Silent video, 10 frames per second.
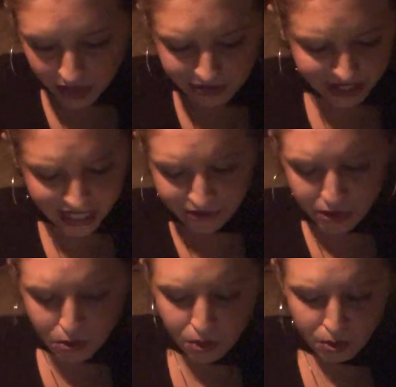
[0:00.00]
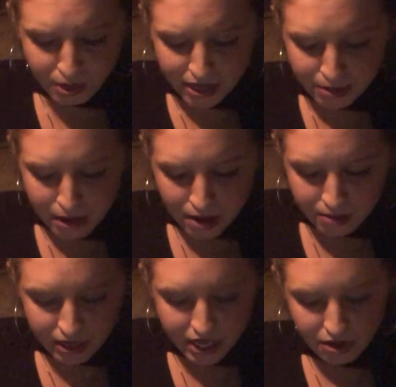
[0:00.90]
I feel like if you were worried about
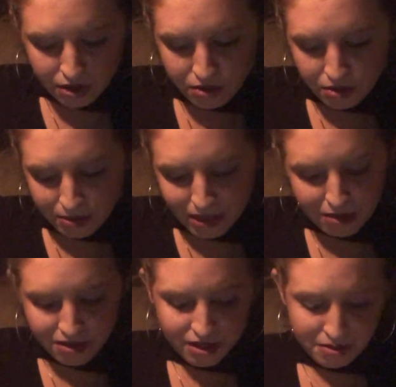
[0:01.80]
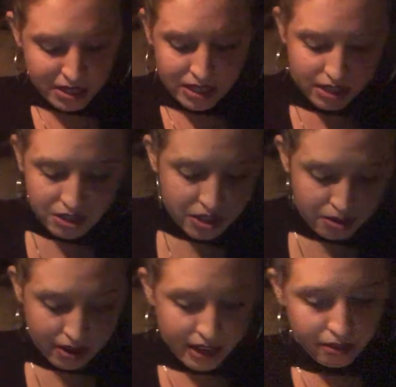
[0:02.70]
money or you thought money was going to be an
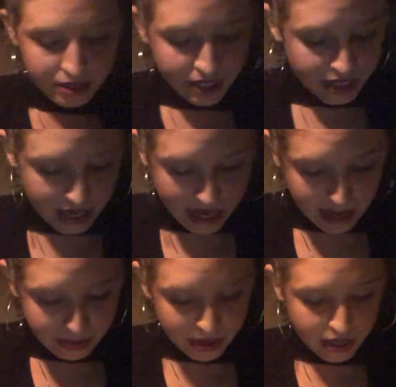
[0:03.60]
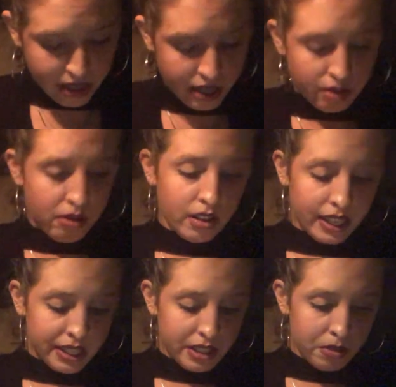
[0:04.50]
issue, I don't see that happening at all.
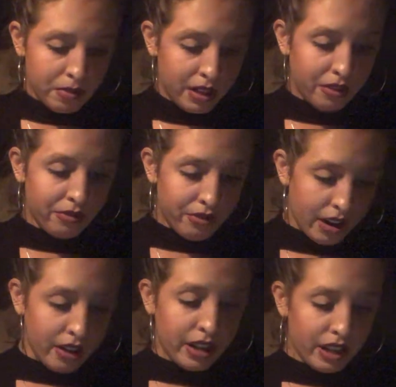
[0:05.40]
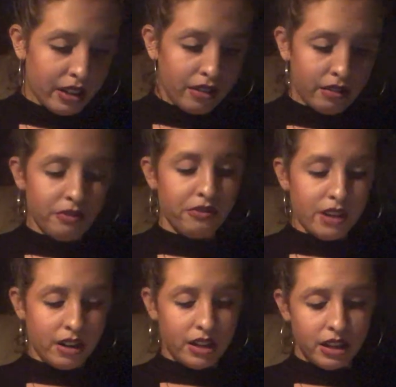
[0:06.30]
I see you being very,
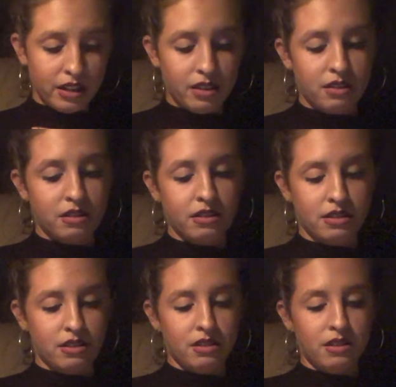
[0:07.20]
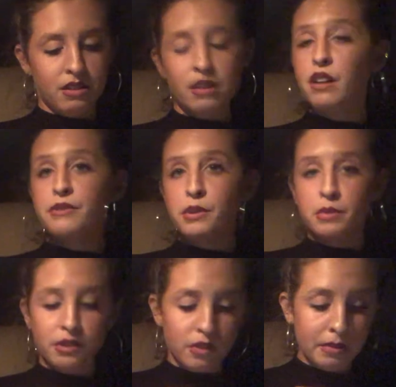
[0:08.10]
very
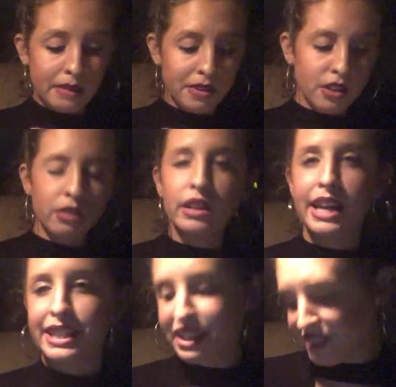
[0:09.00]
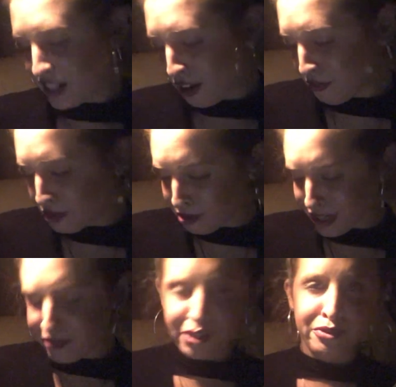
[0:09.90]
comfortable. Or maybe you're like living
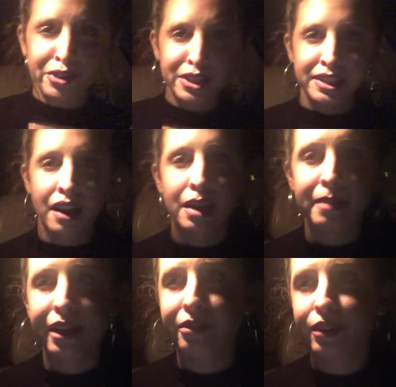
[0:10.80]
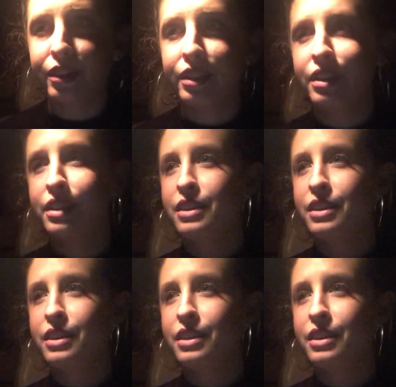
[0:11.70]
comfortably for the first time ever.